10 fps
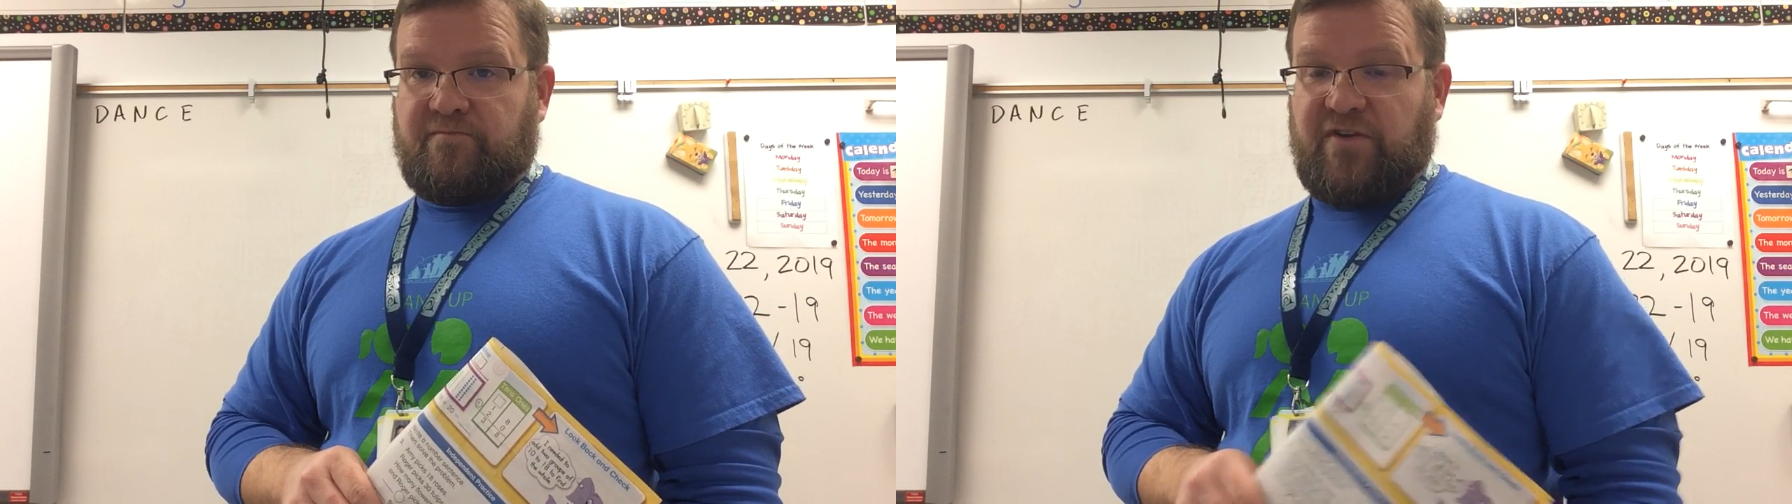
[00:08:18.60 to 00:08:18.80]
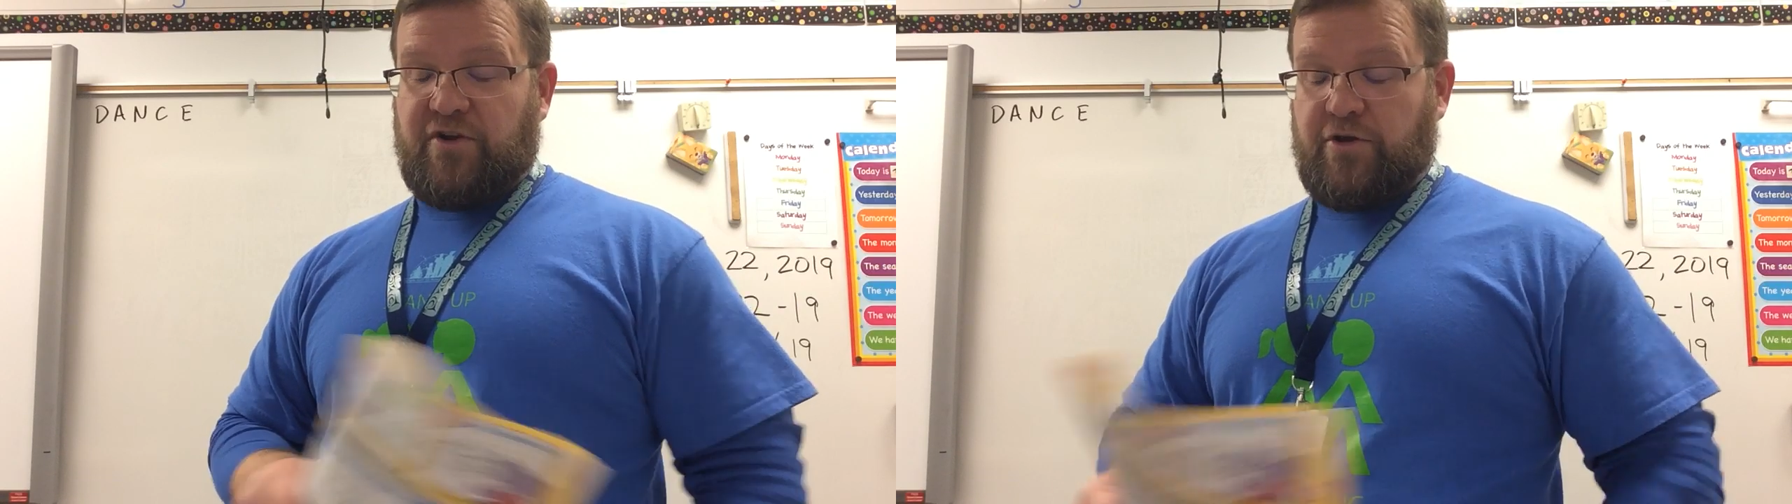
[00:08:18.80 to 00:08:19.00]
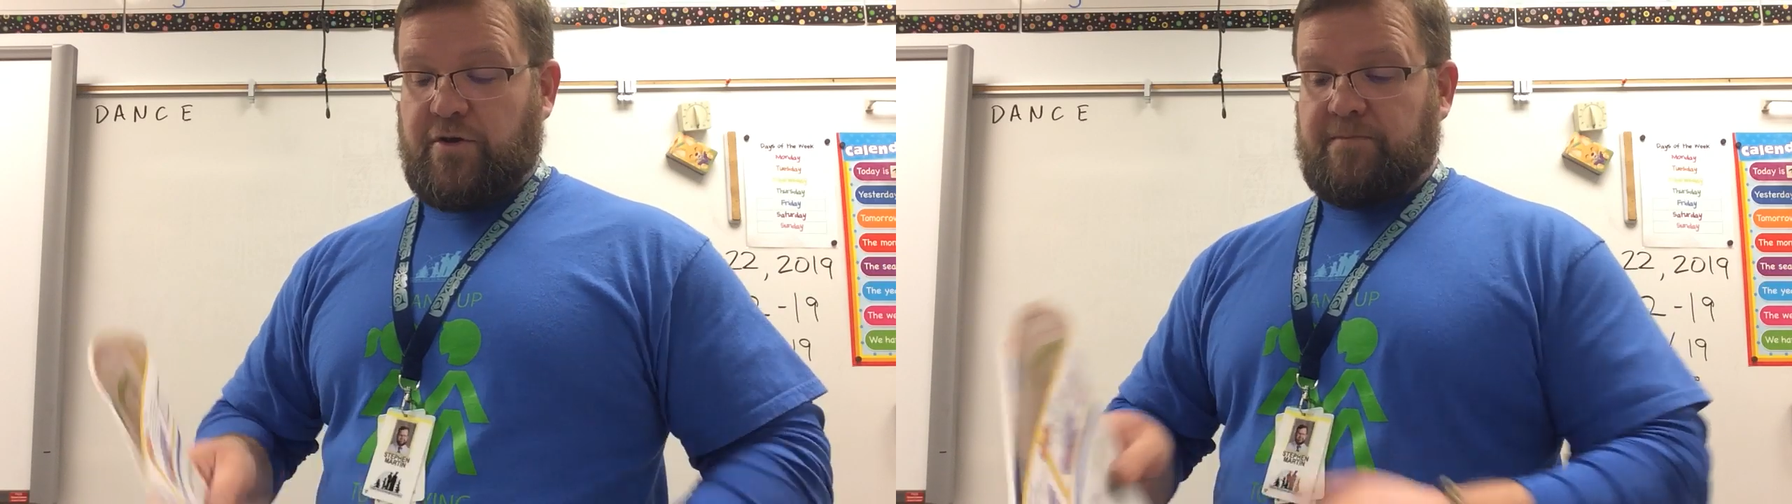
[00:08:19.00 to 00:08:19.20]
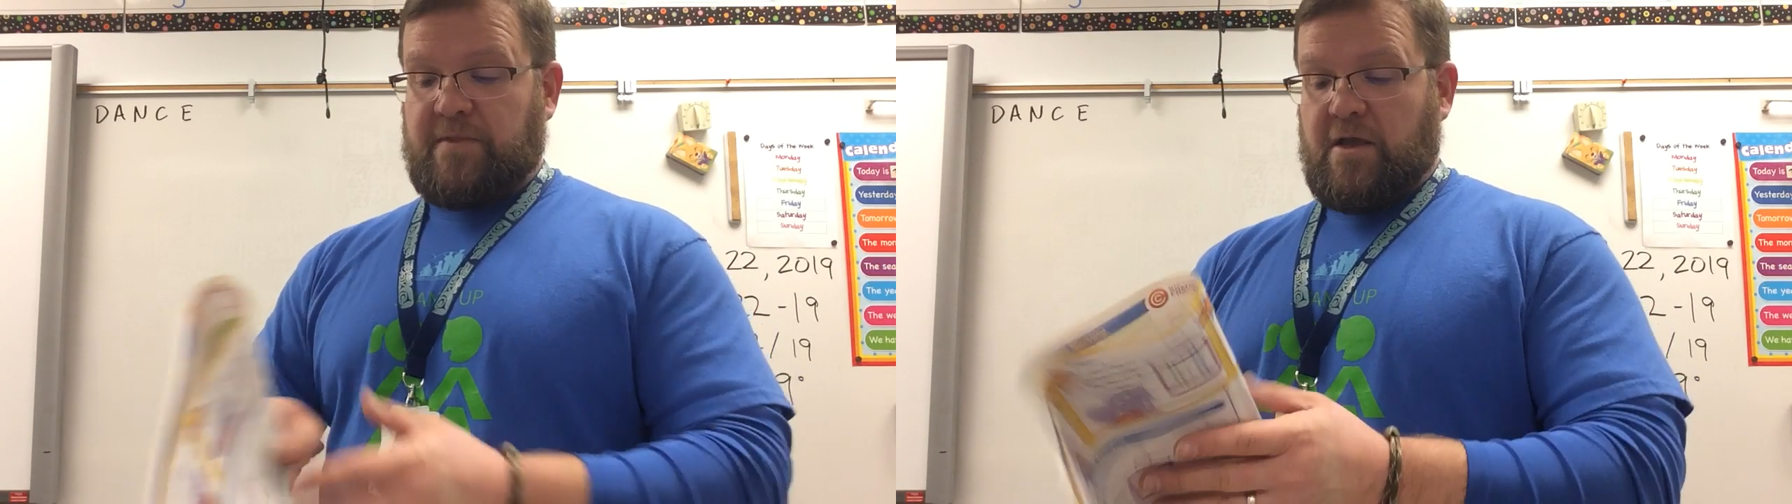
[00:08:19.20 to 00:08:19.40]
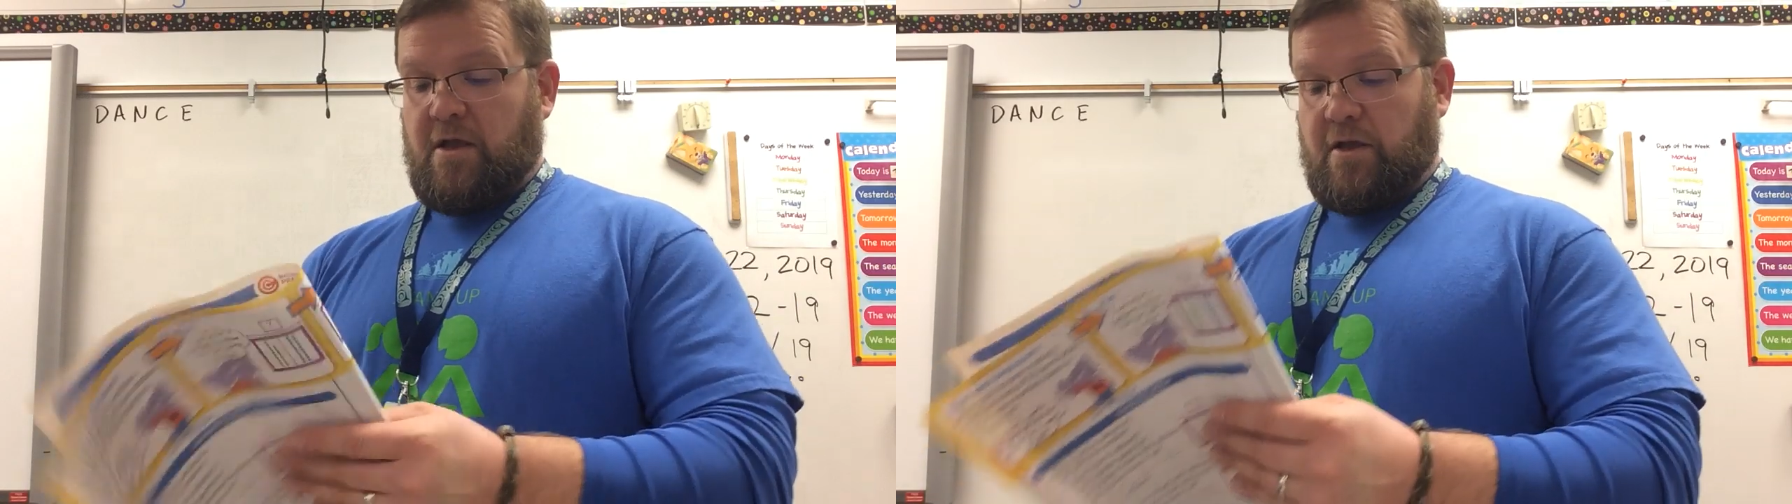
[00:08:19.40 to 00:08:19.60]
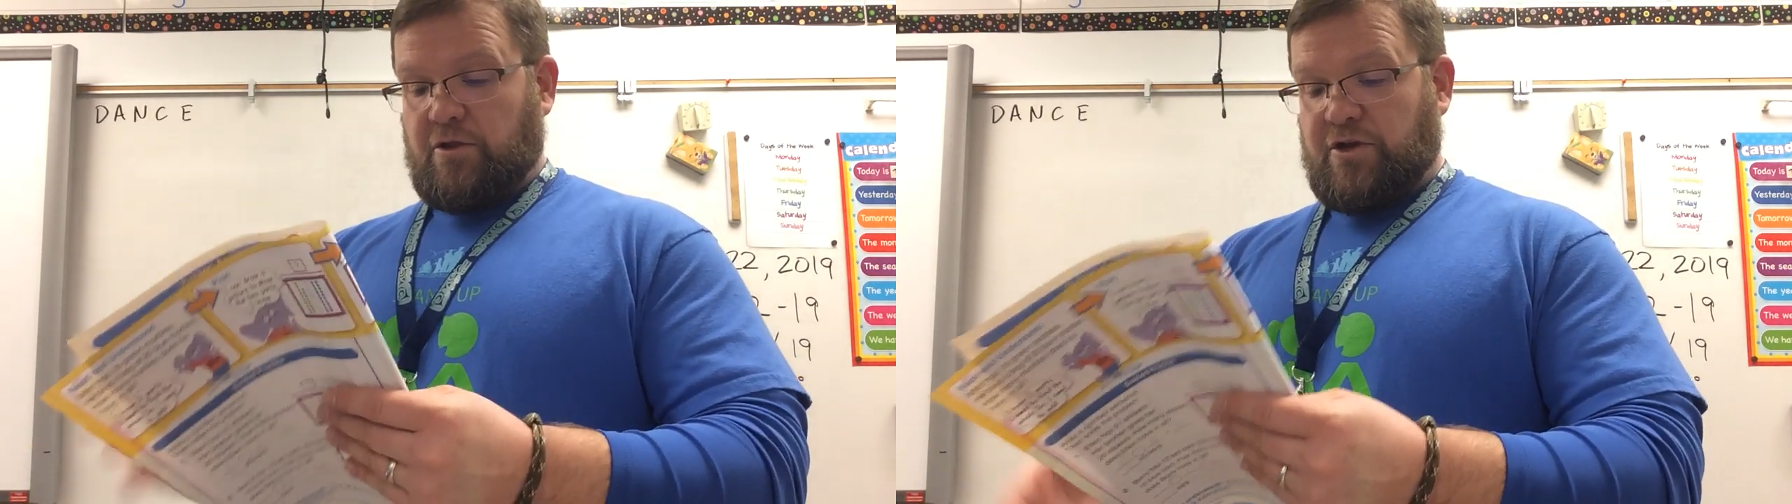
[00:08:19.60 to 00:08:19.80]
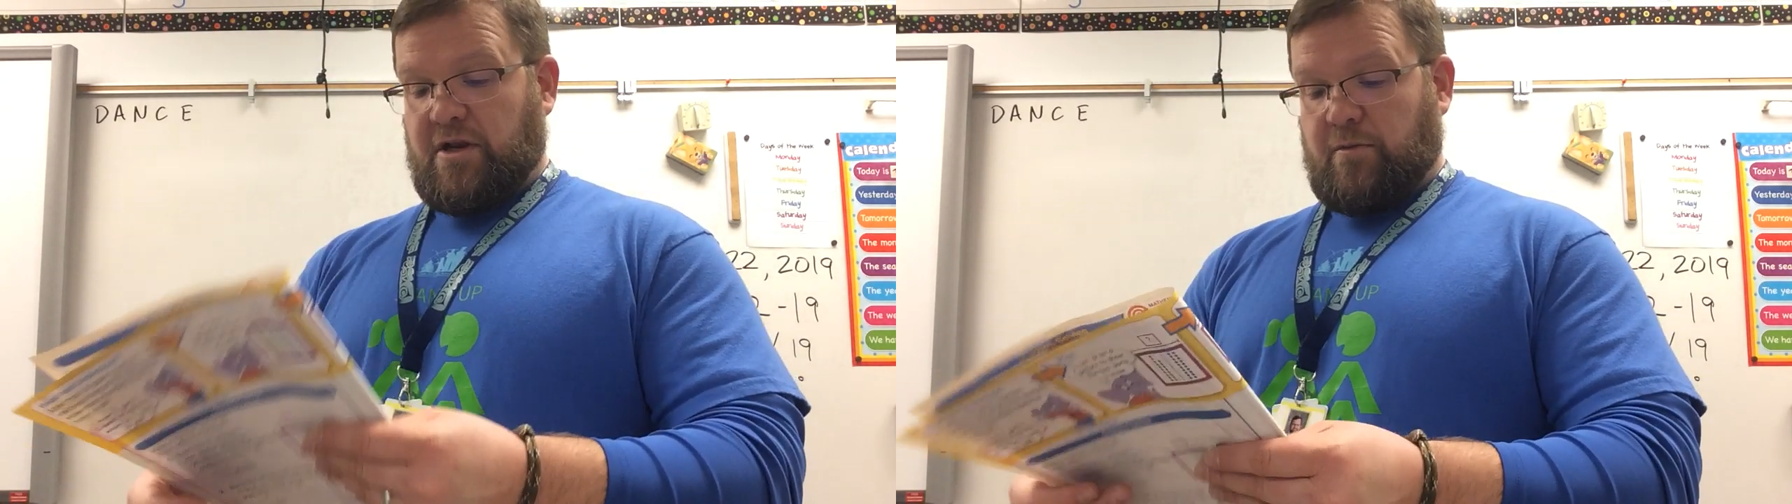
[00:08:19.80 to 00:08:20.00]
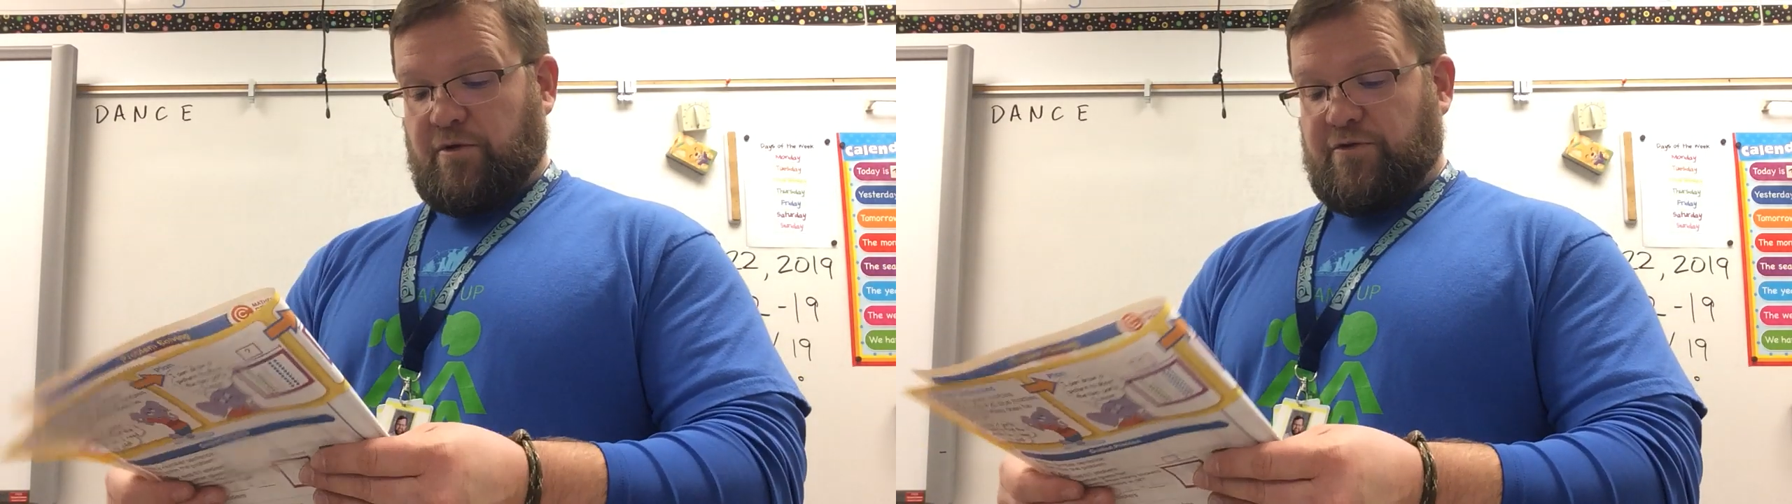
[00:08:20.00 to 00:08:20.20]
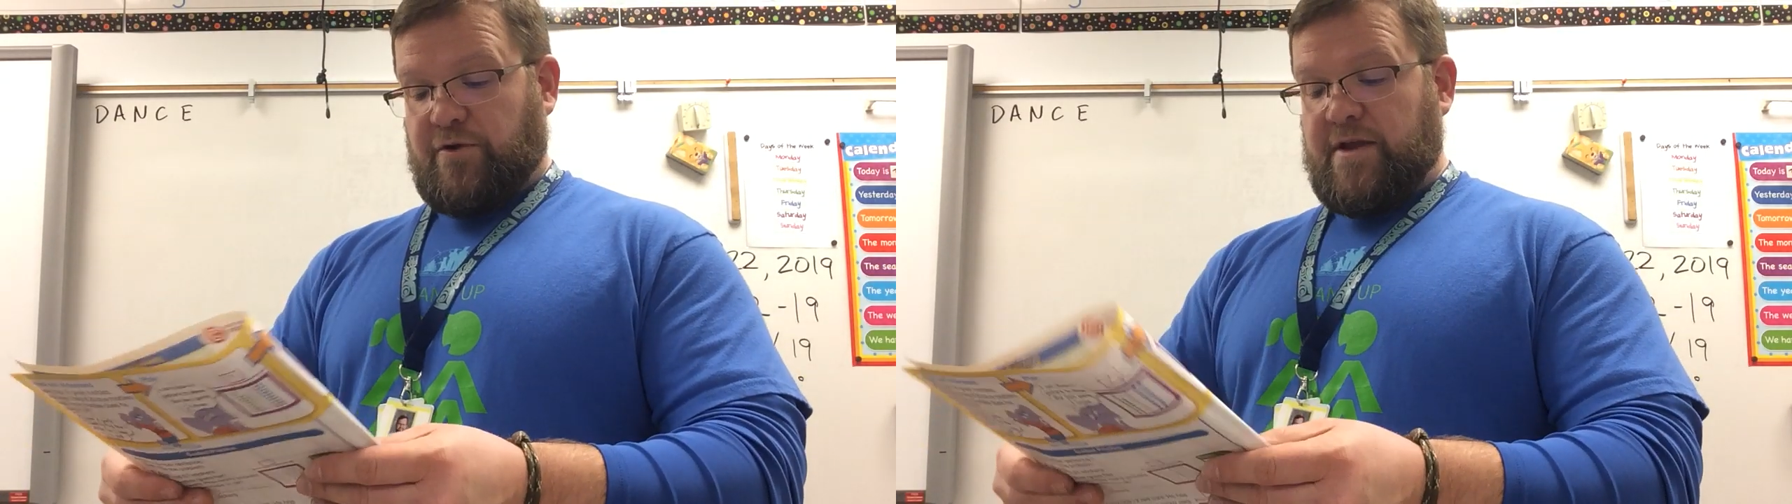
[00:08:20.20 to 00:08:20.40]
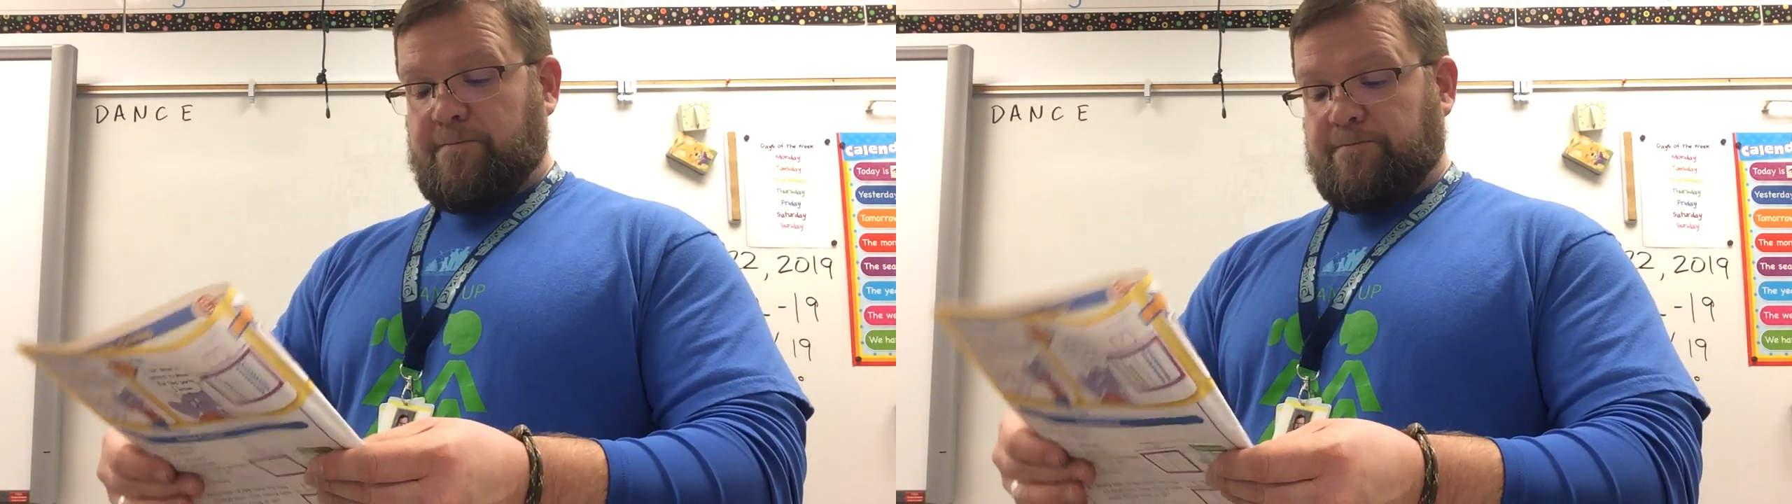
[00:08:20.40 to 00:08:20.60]
Very good. Look at number
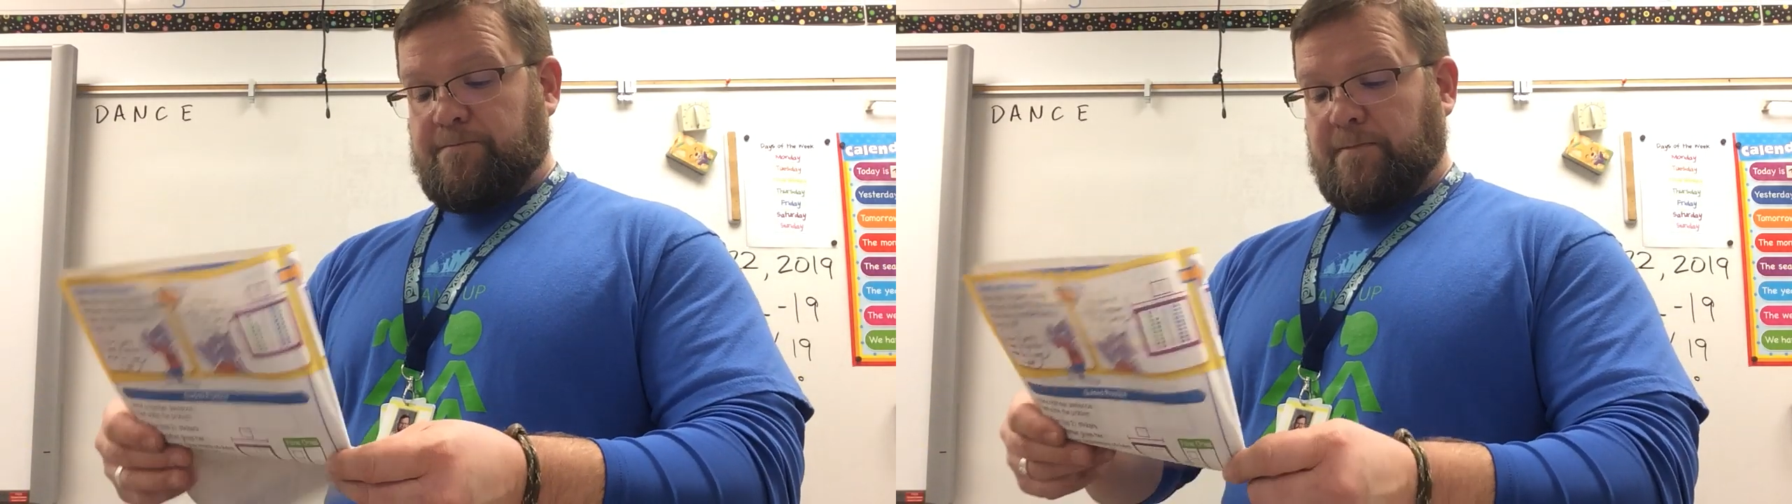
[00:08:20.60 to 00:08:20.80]
3.